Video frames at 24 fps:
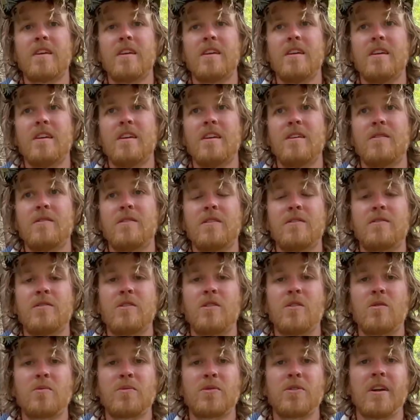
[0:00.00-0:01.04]
Even if you
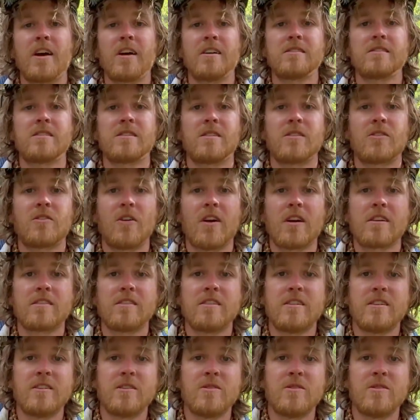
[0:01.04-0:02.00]
don't pronounce it correctly,